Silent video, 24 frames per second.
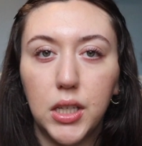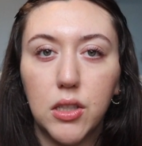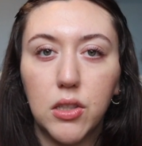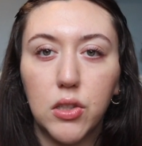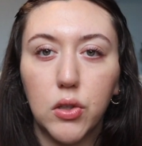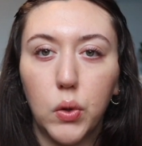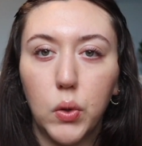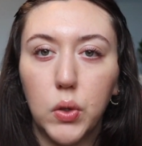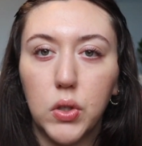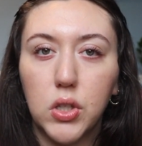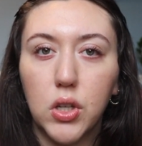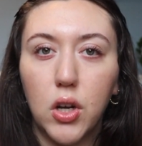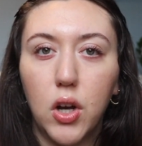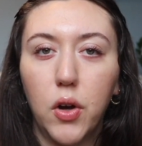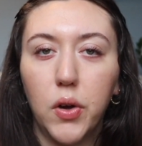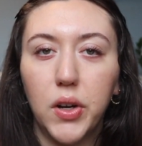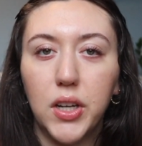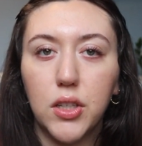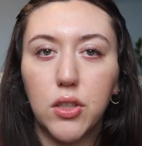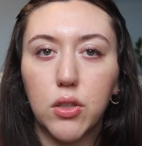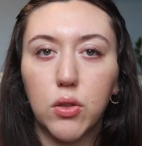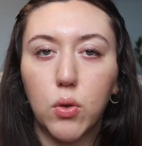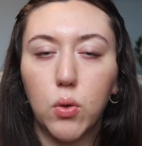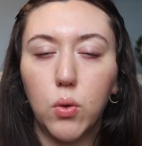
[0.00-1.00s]
so it's
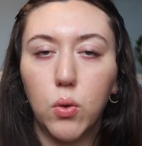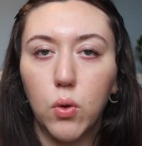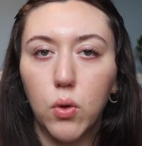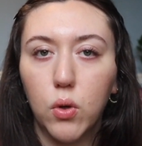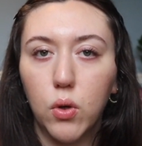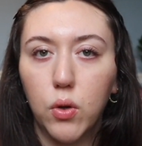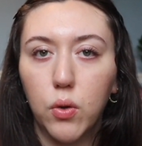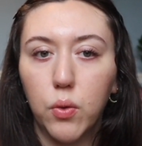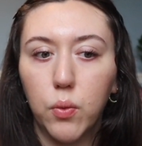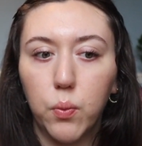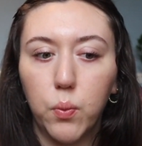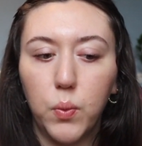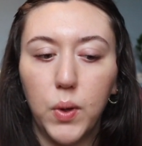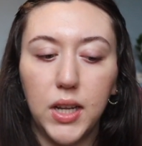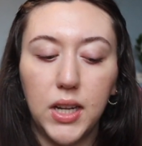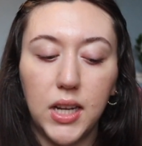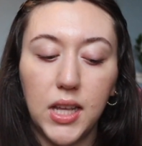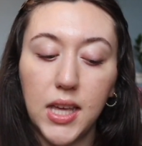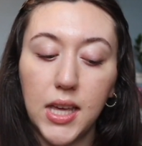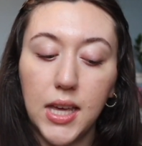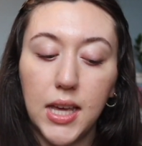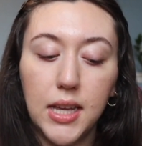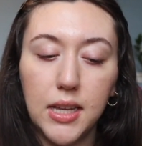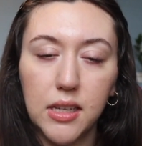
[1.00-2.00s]
always cool when
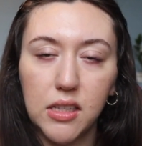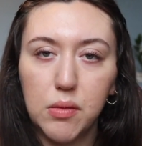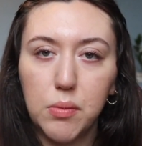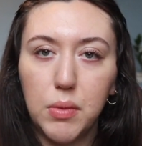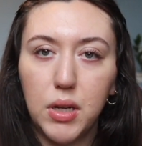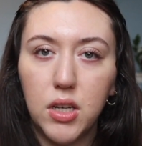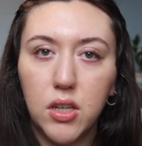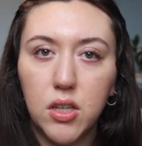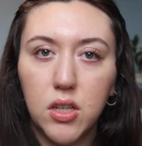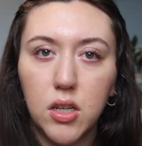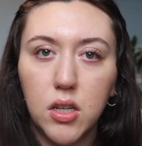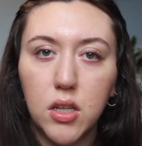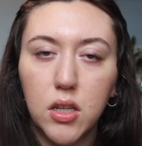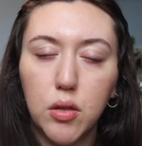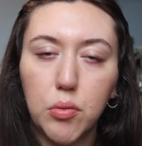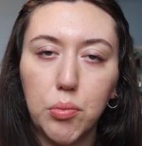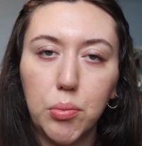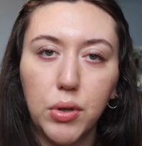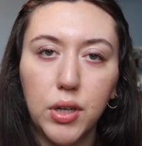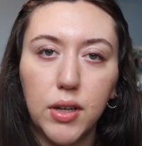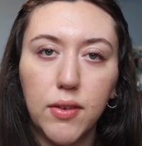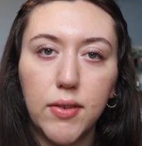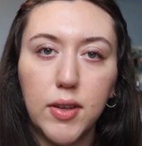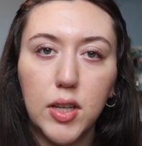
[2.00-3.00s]
he is mentioned in
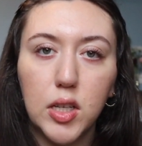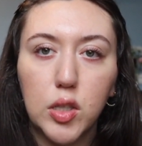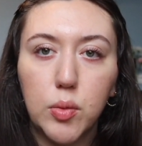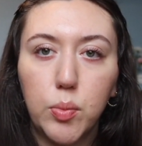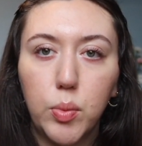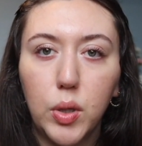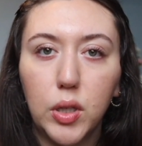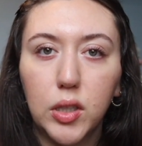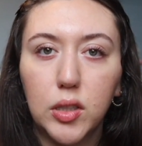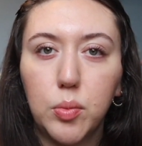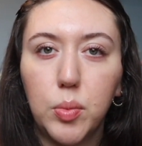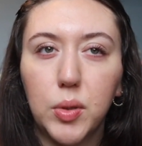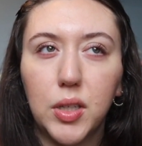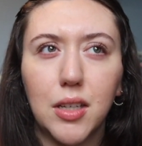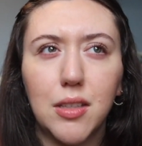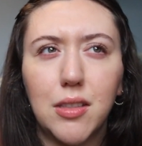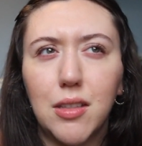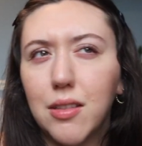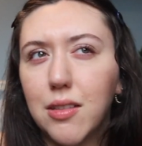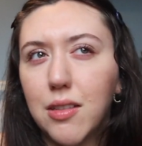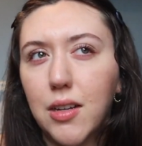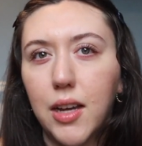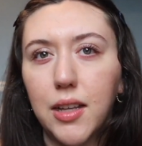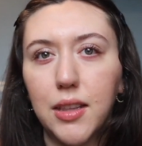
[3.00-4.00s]
previous books because
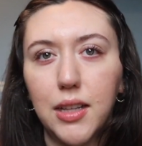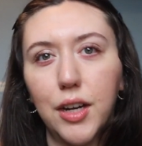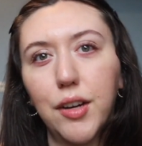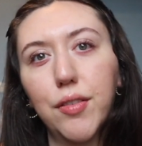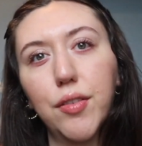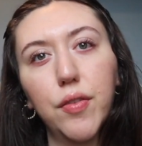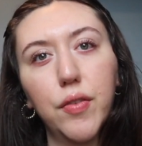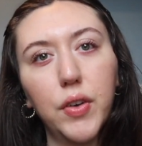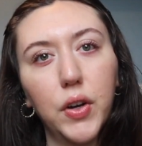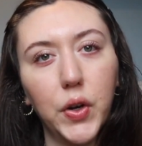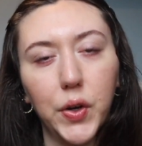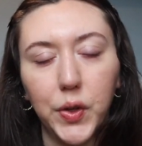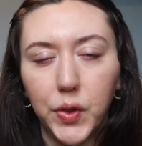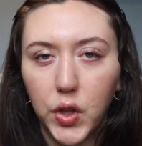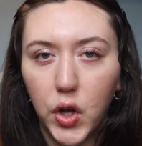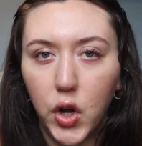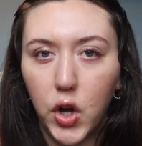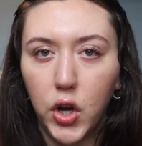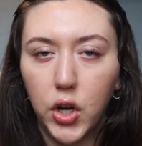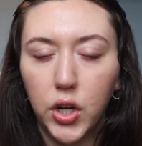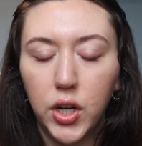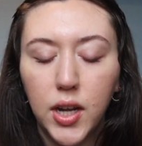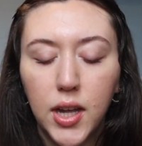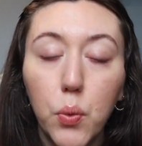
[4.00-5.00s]
he's not there for very
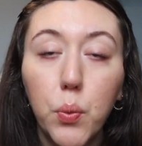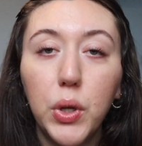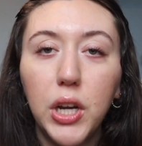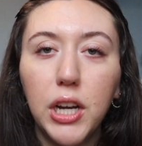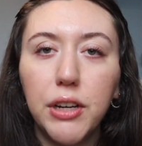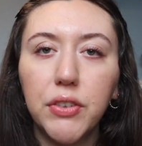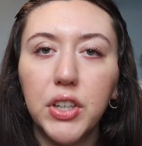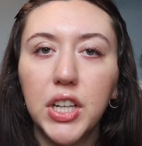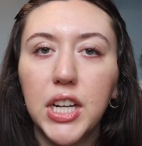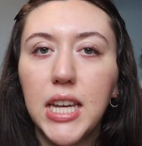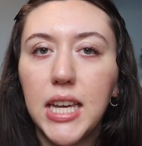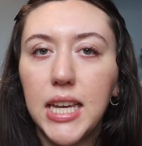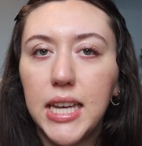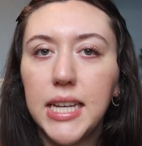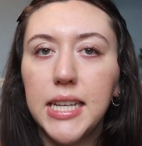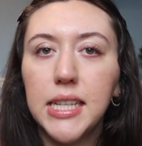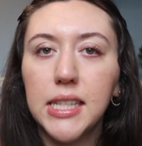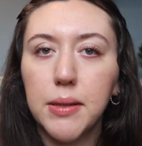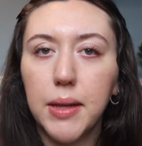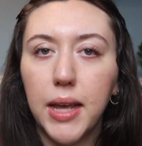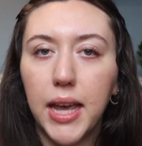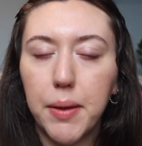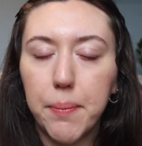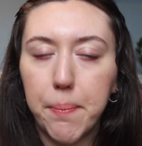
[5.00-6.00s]
long. Whenever he
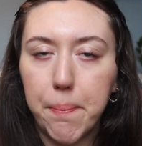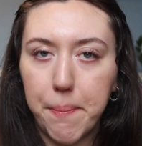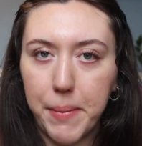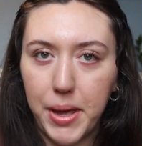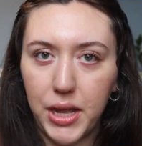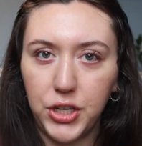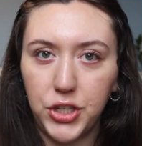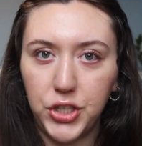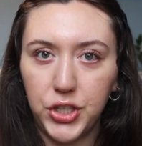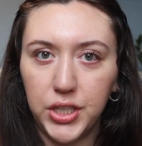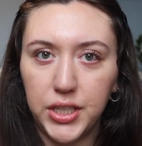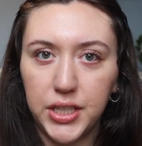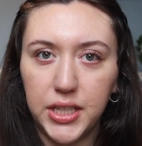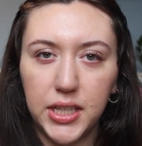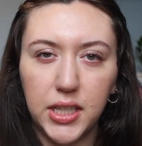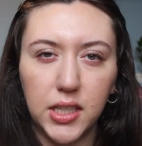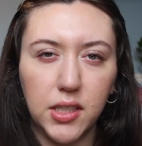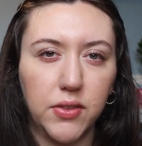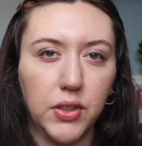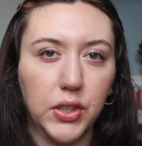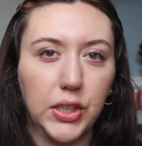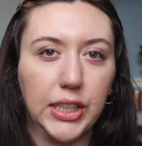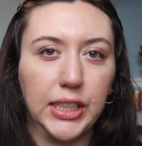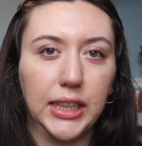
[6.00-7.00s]
is mentioned, he's
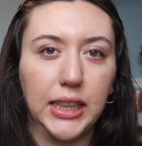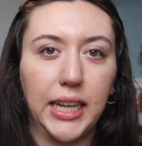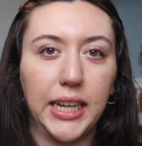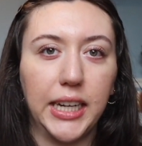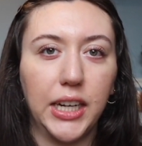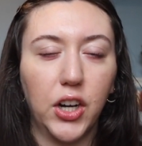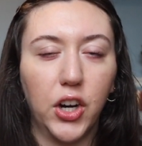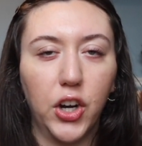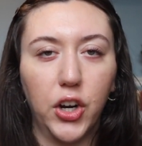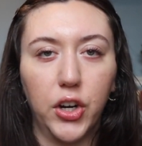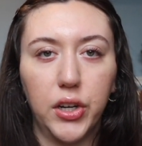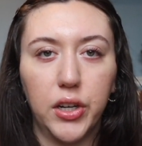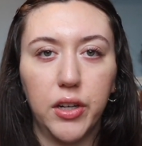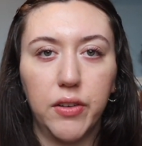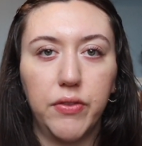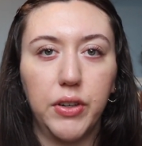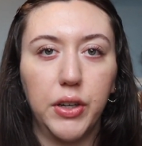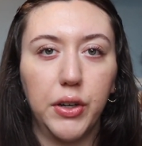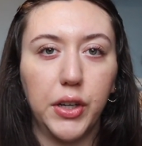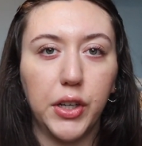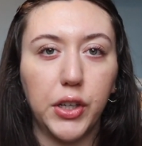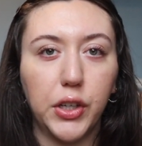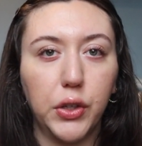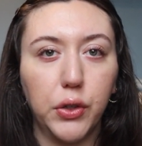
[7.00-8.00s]
very lighthearted,
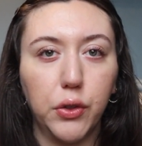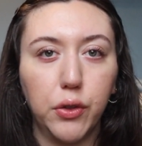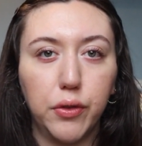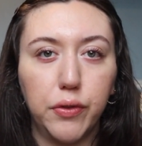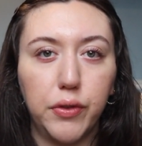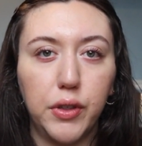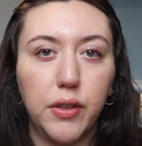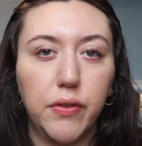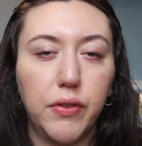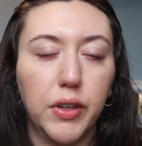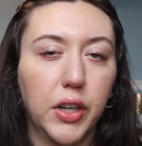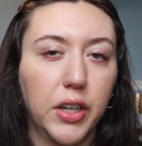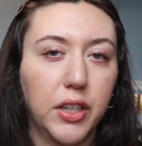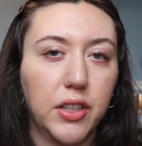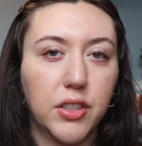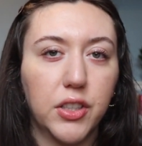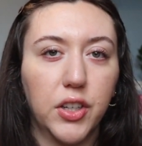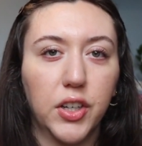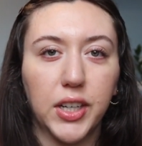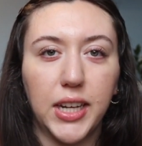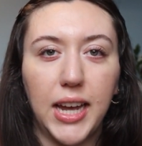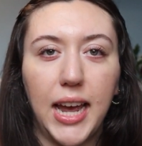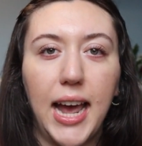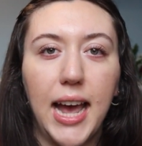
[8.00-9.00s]
very goofy, very
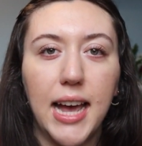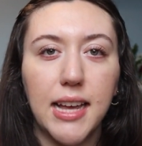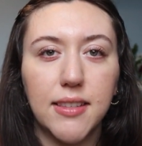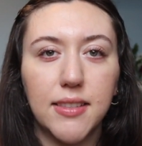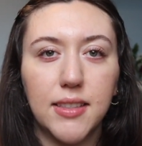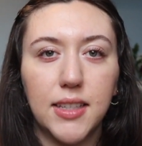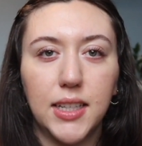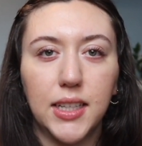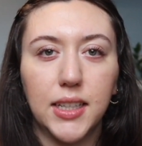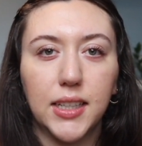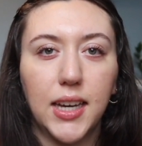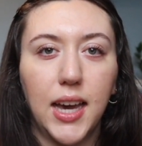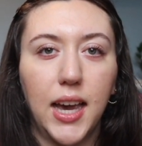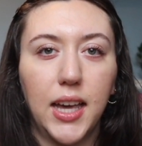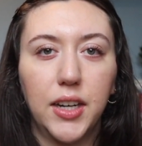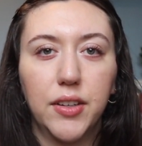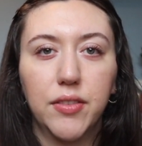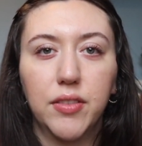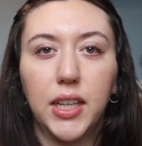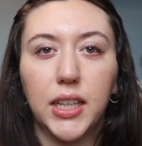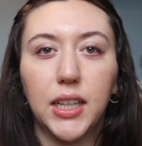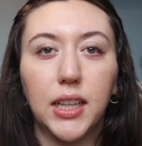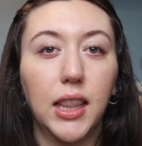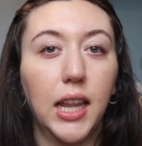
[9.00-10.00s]
sarcastic, kind of
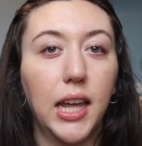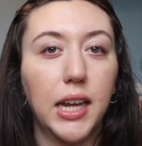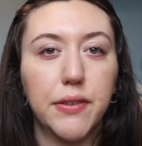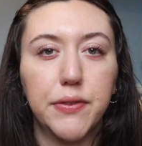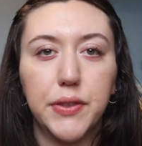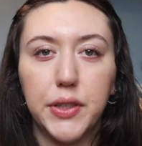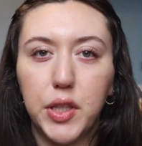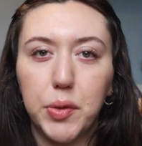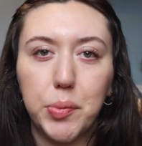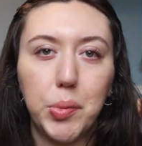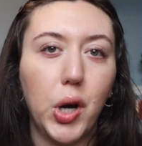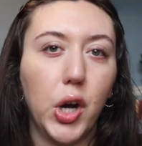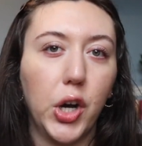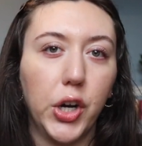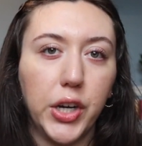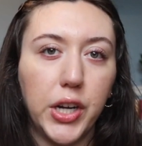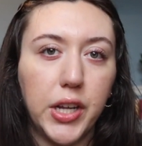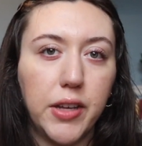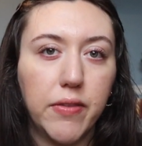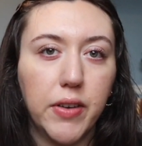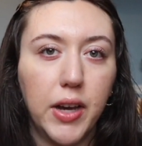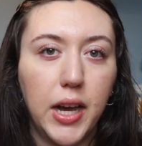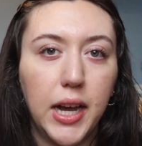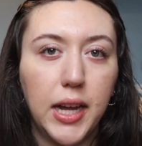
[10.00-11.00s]
like life of the party
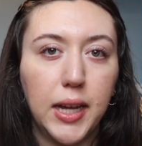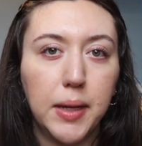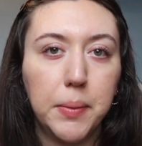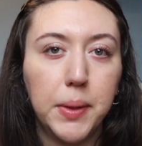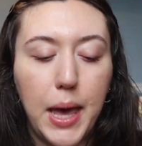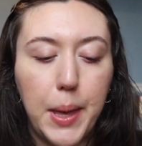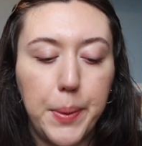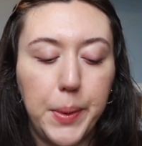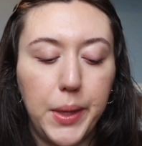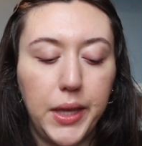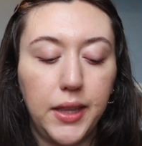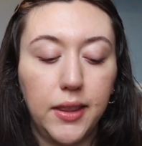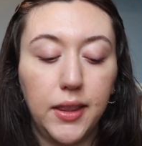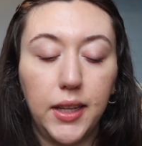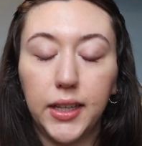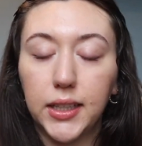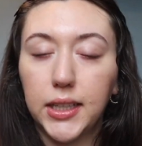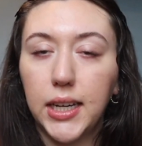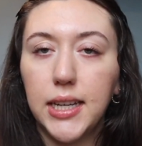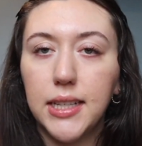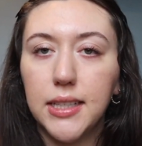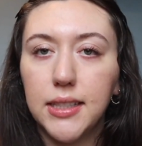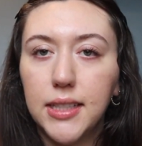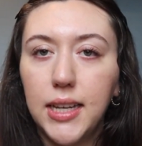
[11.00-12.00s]
vibe. And then, like
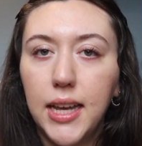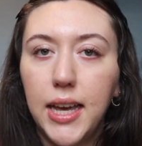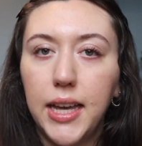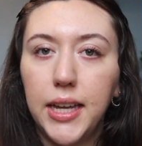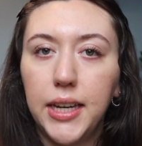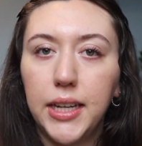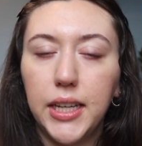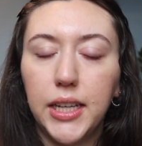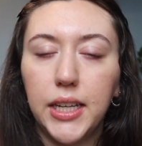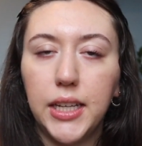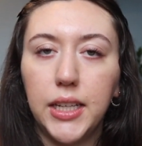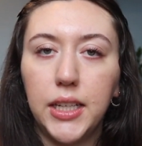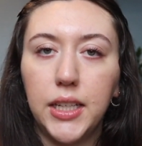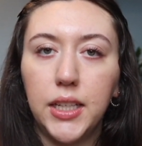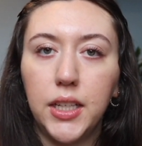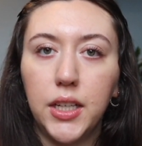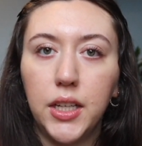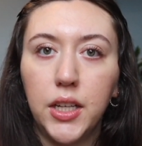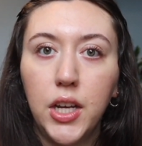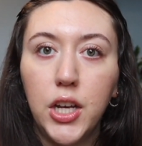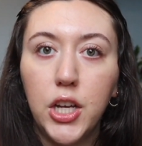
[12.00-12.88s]
I said, in